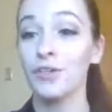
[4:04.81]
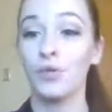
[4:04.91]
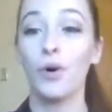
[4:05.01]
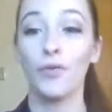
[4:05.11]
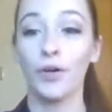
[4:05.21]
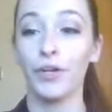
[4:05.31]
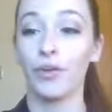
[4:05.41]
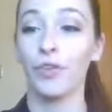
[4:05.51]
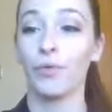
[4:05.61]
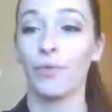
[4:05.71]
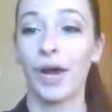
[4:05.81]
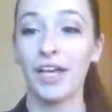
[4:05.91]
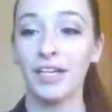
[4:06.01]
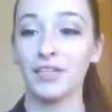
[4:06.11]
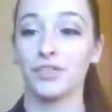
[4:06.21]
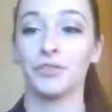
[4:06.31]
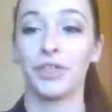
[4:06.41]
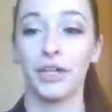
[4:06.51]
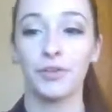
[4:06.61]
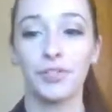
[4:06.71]
So over here on the right is your
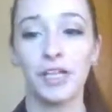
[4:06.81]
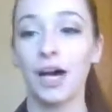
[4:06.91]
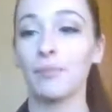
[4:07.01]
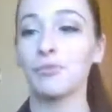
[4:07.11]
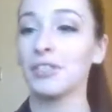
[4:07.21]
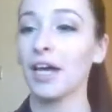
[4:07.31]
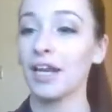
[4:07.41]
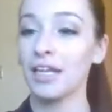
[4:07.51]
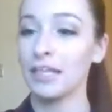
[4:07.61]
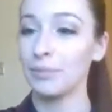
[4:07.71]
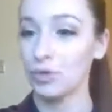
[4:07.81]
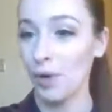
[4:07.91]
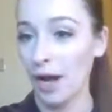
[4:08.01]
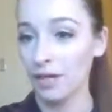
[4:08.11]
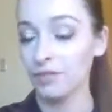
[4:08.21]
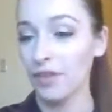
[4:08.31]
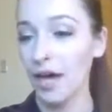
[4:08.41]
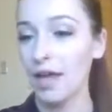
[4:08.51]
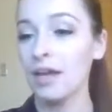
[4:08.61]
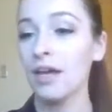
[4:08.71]
layers tab. Just kind of keep track of
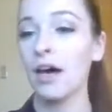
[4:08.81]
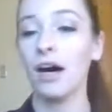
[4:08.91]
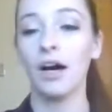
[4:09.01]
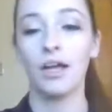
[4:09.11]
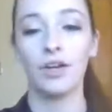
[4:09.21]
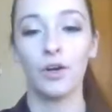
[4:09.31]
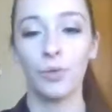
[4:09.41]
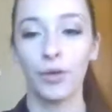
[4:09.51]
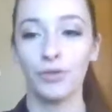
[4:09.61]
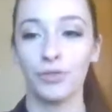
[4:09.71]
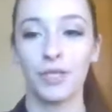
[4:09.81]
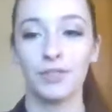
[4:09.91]
that and know what you're doing.